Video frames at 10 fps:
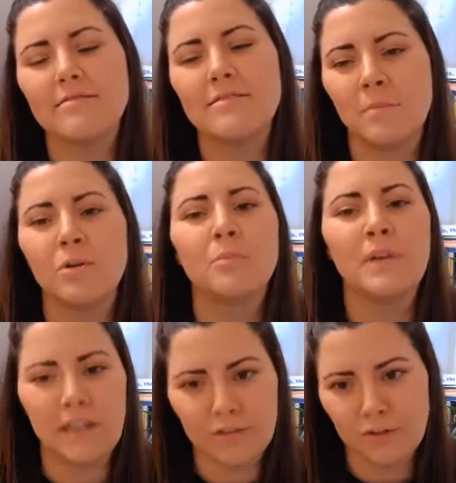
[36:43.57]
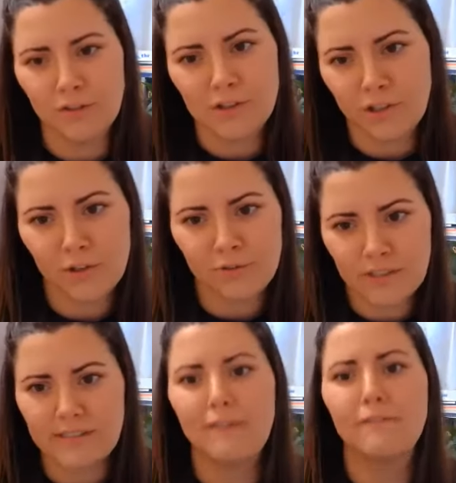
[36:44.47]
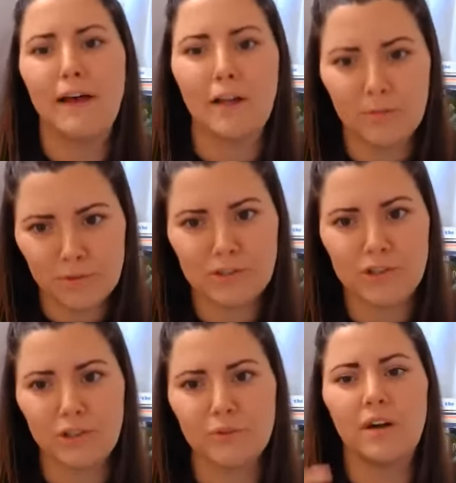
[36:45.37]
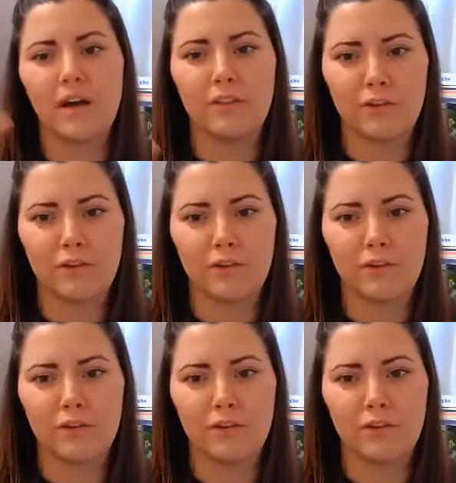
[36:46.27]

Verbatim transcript: number meaningful to you? Is that valuable to you? Other